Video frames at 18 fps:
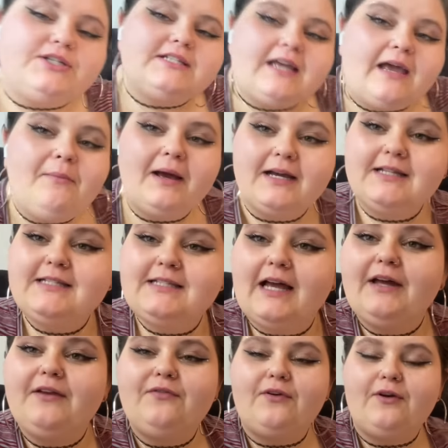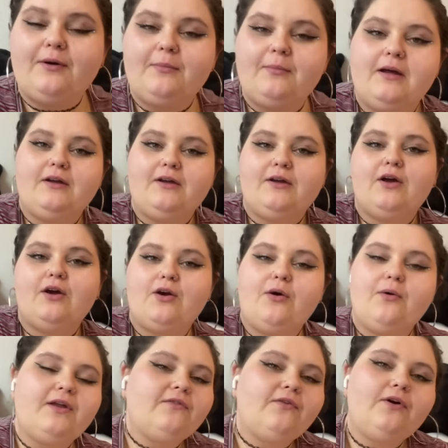we just came back inside from
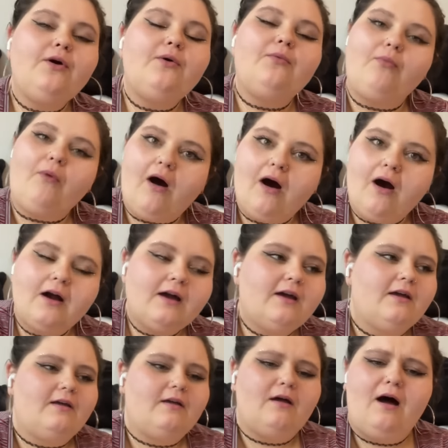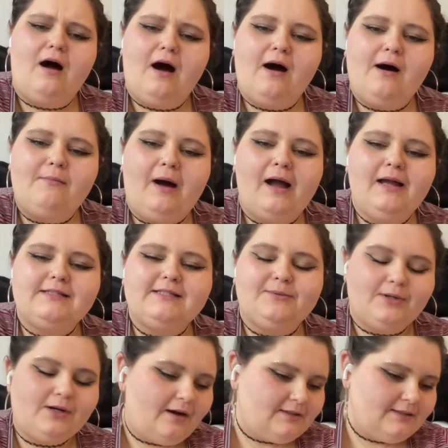going for a walk. I had
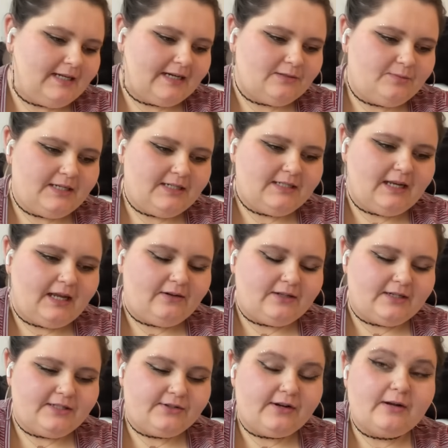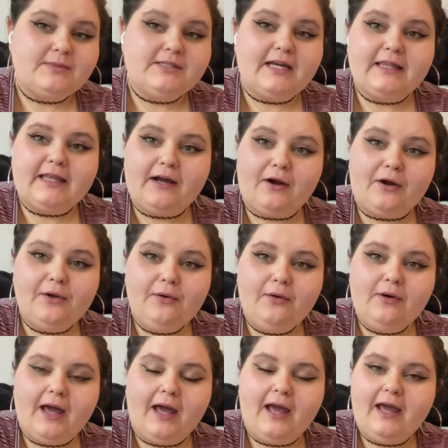someone contact me today on Instagram saying, like, are
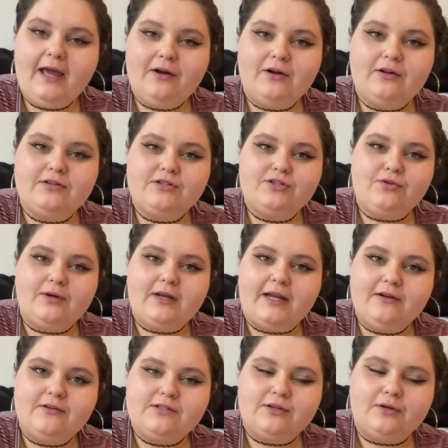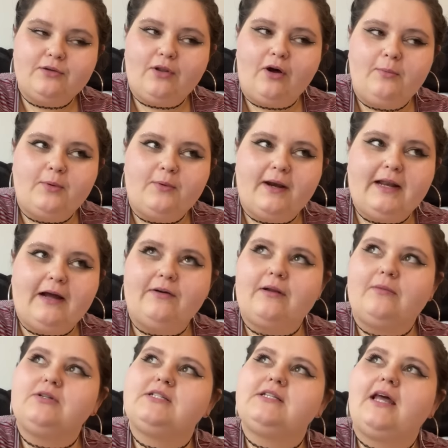you okay? I heard there's tornadoes in Oklahoma right now.
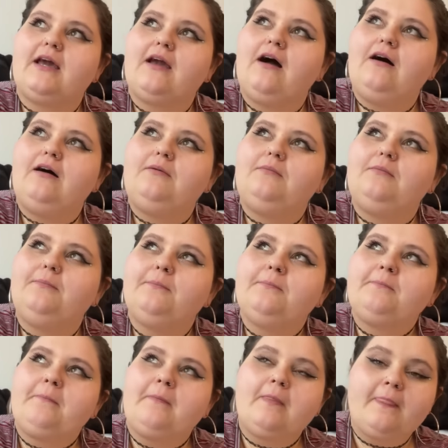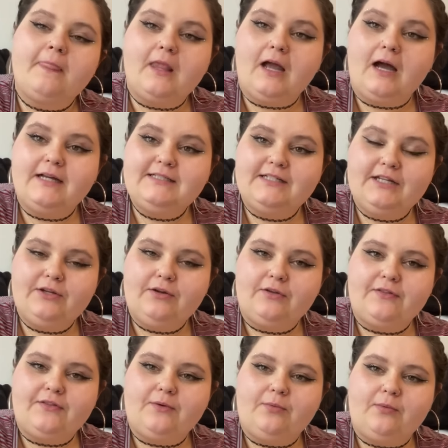And I'm just like, I didn't
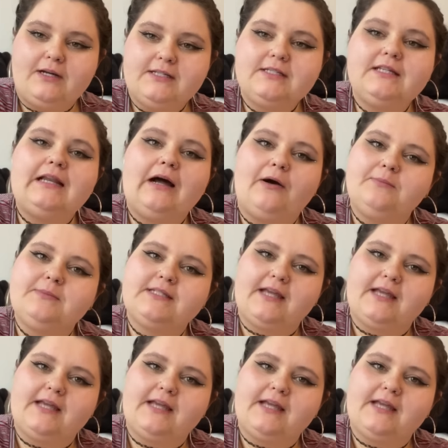know that there was, and now I'm